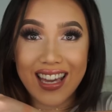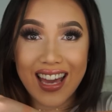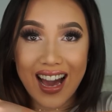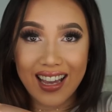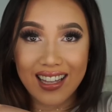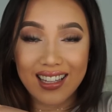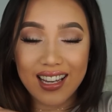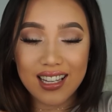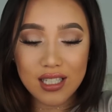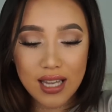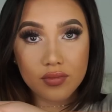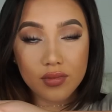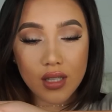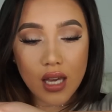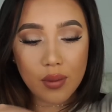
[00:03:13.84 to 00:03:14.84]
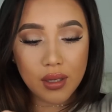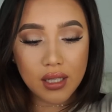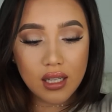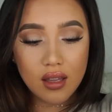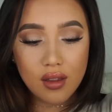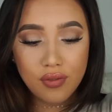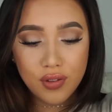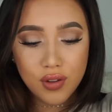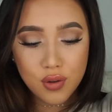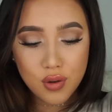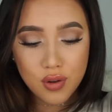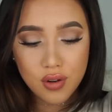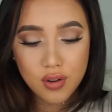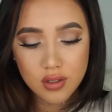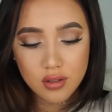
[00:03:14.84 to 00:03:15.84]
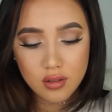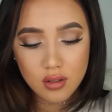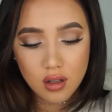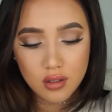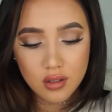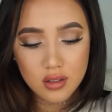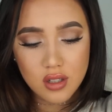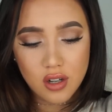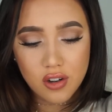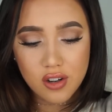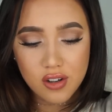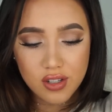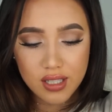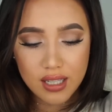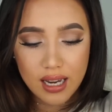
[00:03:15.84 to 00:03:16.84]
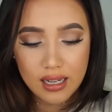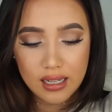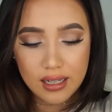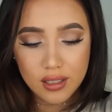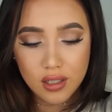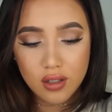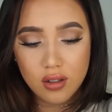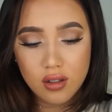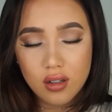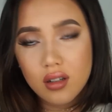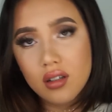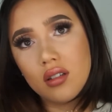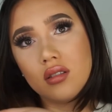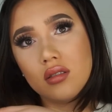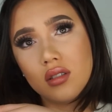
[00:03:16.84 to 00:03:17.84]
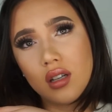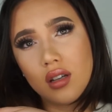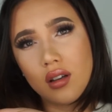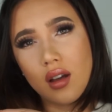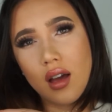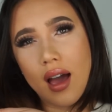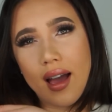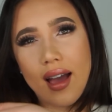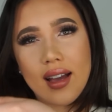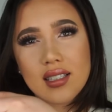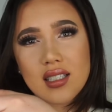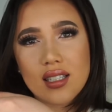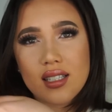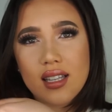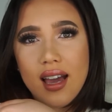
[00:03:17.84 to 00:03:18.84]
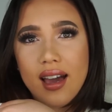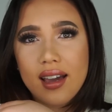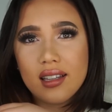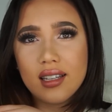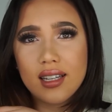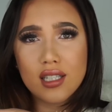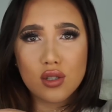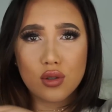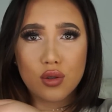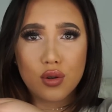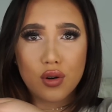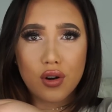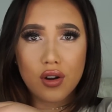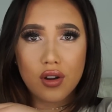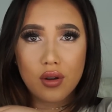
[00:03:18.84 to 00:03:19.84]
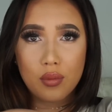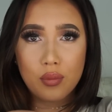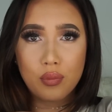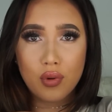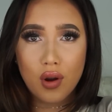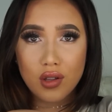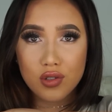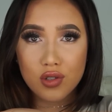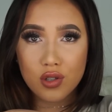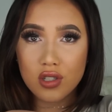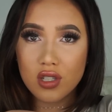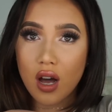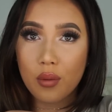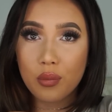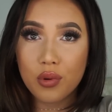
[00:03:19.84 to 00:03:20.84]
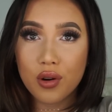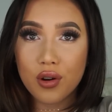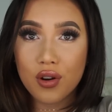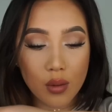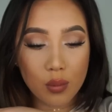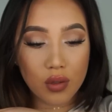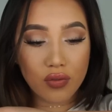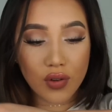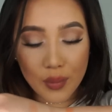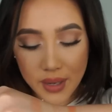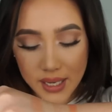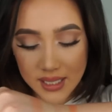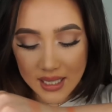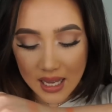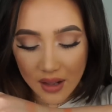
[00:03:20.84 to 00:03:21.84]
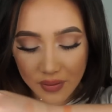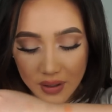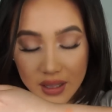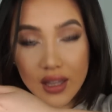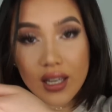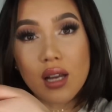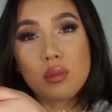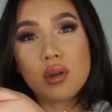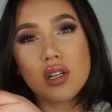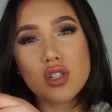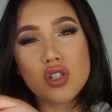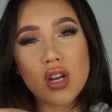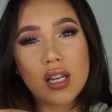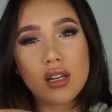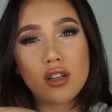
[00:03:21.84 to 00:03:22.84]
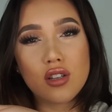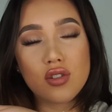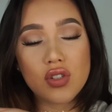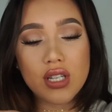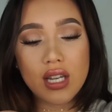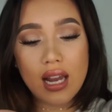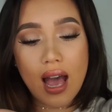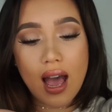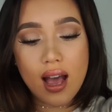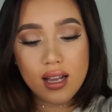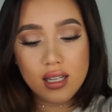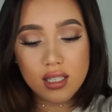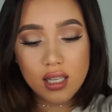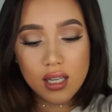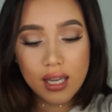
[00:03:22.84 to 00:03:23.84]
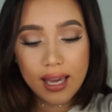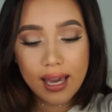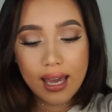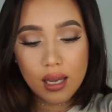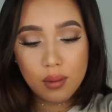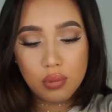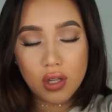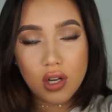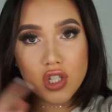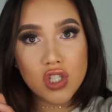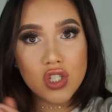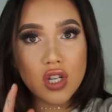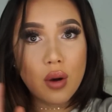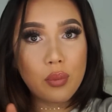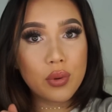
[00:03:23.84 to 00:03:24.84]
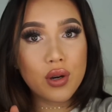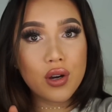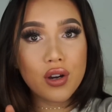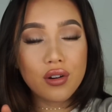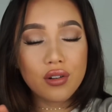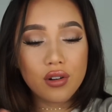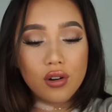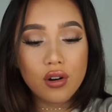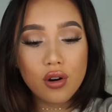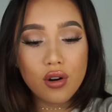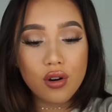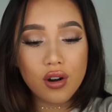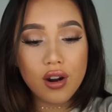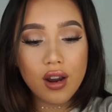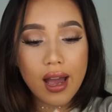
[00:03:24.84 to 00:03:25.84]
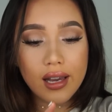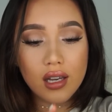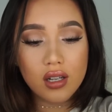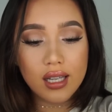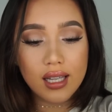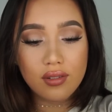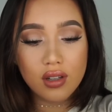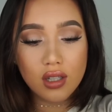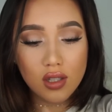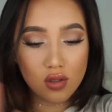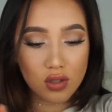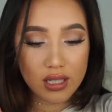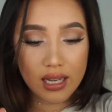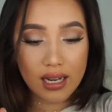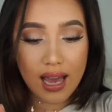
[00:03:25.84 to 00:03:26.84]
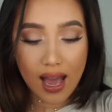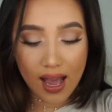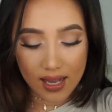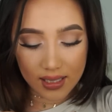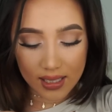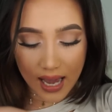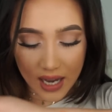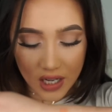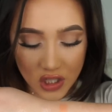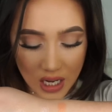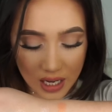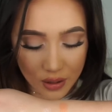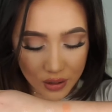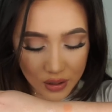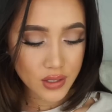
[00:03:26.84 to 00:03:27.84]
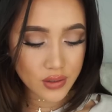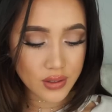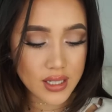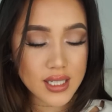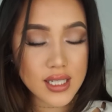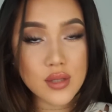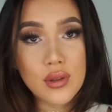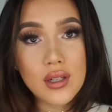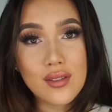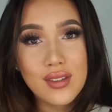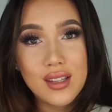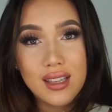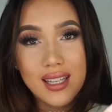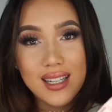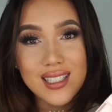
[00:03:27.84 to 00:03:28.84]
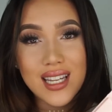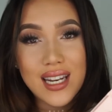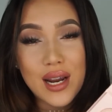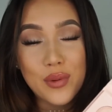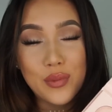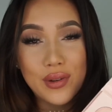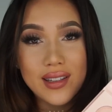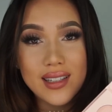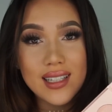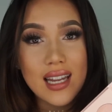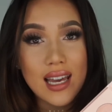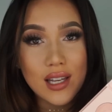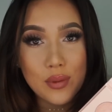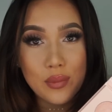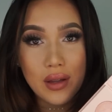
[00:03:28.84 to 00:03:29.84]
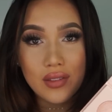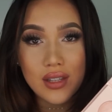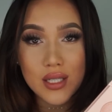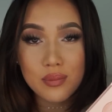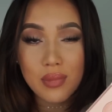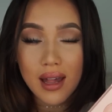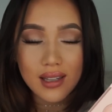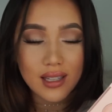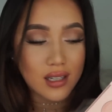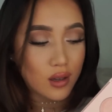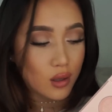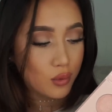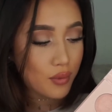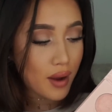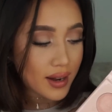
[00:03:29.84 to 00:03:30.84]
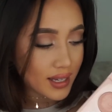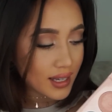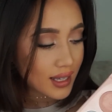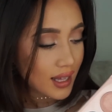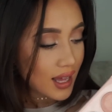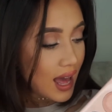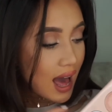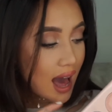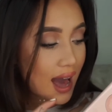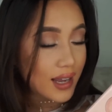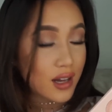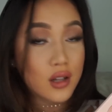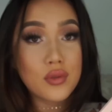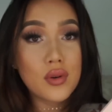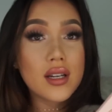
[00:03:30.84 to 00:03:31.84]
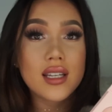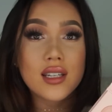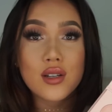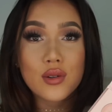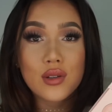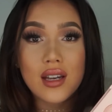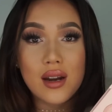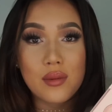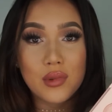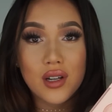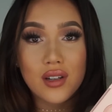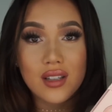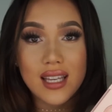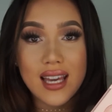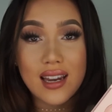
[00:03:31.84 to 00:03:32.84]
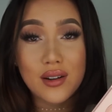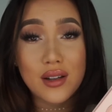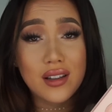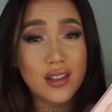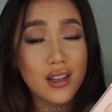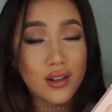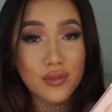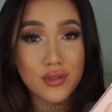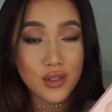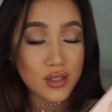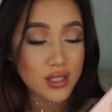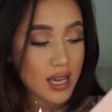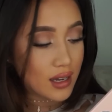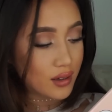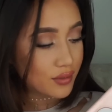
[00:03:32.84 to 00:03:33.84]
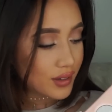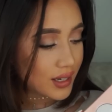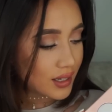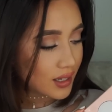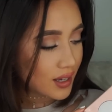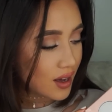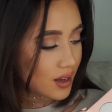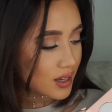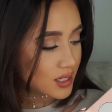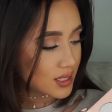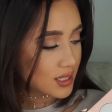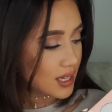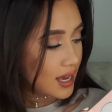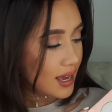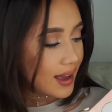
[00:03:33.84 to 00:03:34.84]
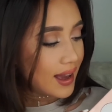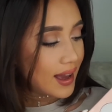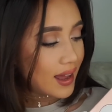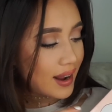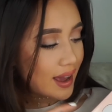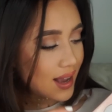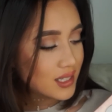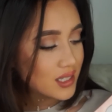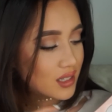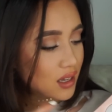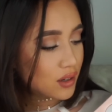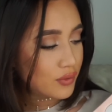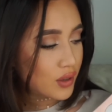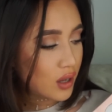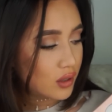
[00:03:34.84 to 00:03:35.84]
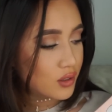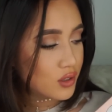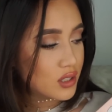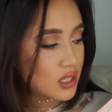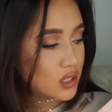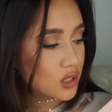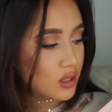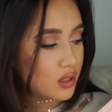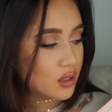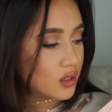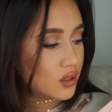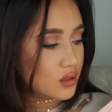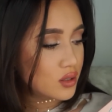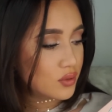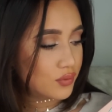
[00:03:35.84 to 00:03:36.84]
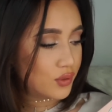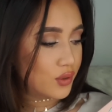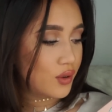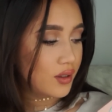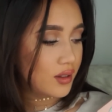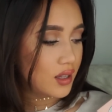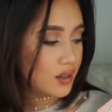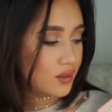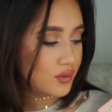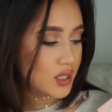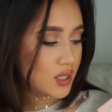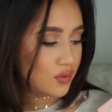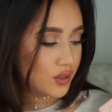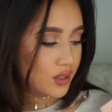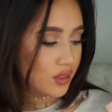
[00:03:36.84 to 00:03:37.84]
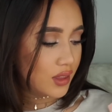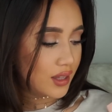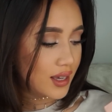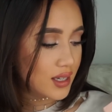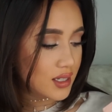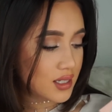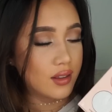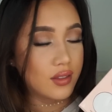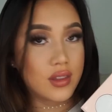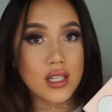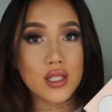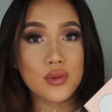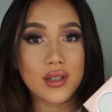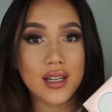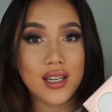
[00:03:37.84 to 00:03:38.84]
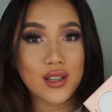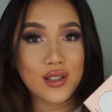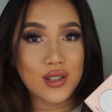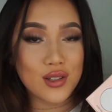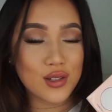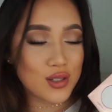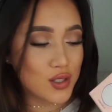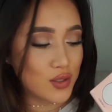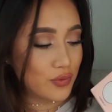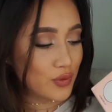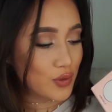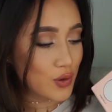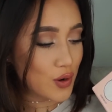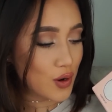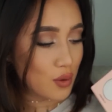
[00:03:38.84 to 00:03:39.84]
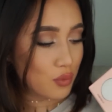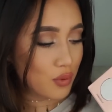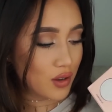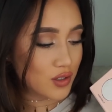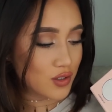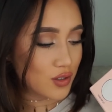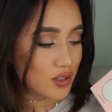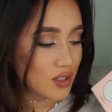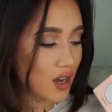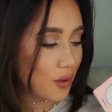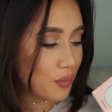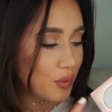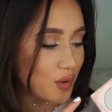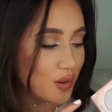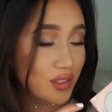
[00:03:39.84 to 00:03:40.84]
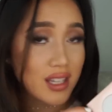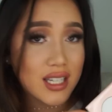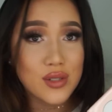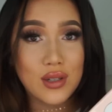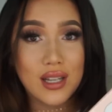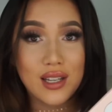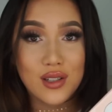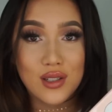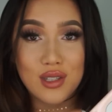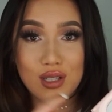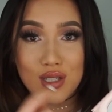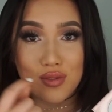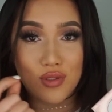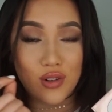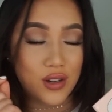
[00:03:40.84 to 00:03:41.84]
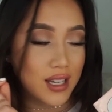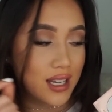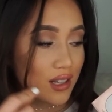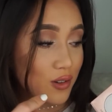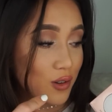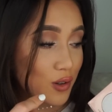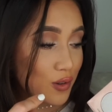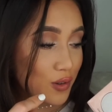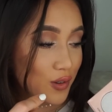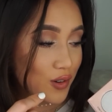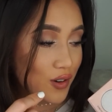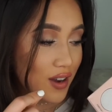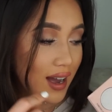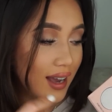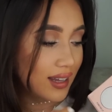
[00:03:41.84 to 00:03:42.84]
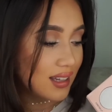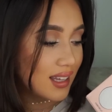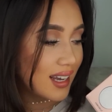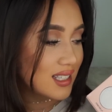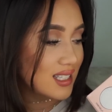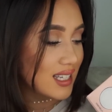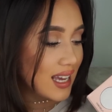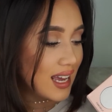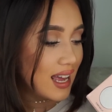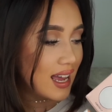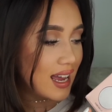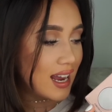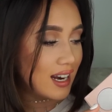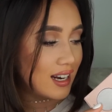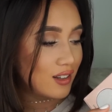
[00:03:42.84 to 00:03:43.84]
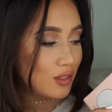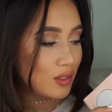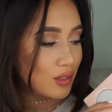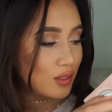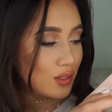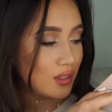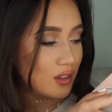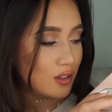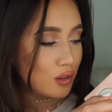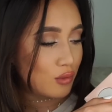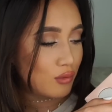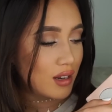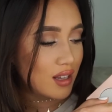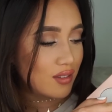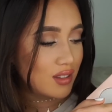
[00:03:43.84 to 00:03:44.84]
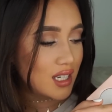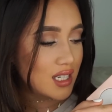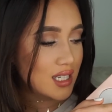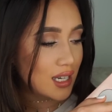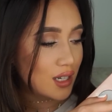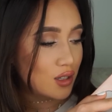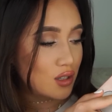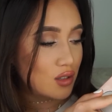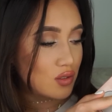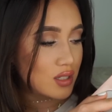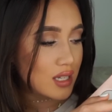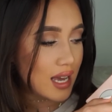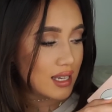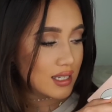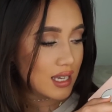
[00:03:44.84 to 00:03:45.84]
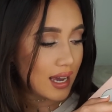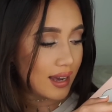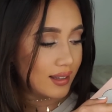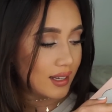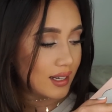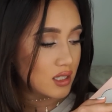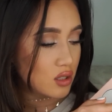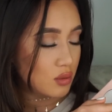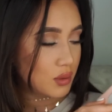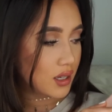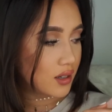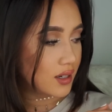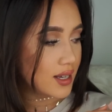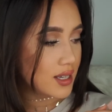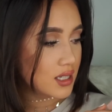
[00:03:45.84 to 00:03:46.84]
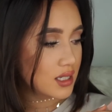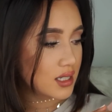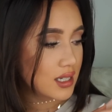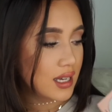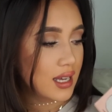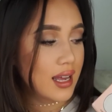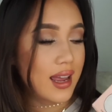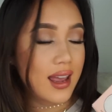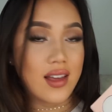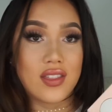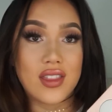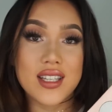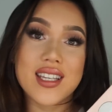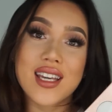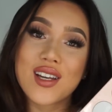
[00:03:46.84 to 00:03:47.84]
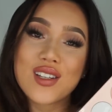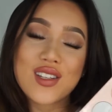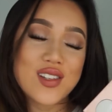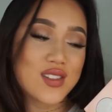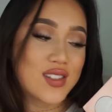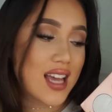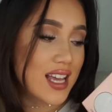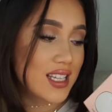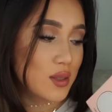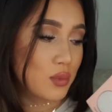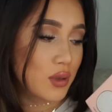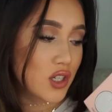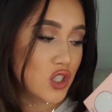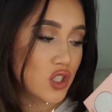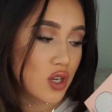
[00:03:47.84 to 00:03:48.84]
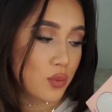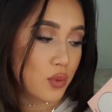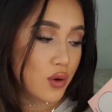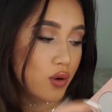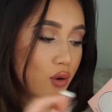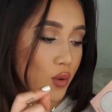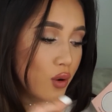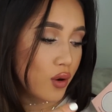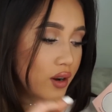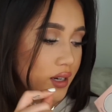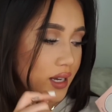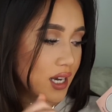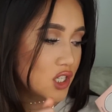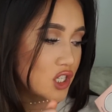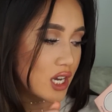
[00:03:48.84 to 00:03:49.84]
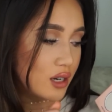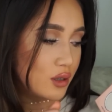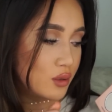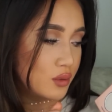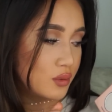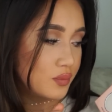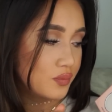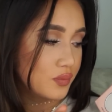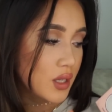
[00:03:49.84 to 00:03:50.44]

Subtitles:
a highlight. I mean, if you're on the darker side, it could act as a highlight or a bronzer topper, but for myself, I think I'm gonna try to use it as a blush topper, or I could even use it as eyeshadow. So this is one of the things that I really like about this palette already. I already know that I'm gonna get a lot of use out of it because it has a lot of colors that you could use for a lot of different things. This one I could use for a bronzer topper, this one I could use for inner corner highlights, and the 3 of these I could use as highlight, to be honest, and this I could use as a blush topper or an eyeshadow.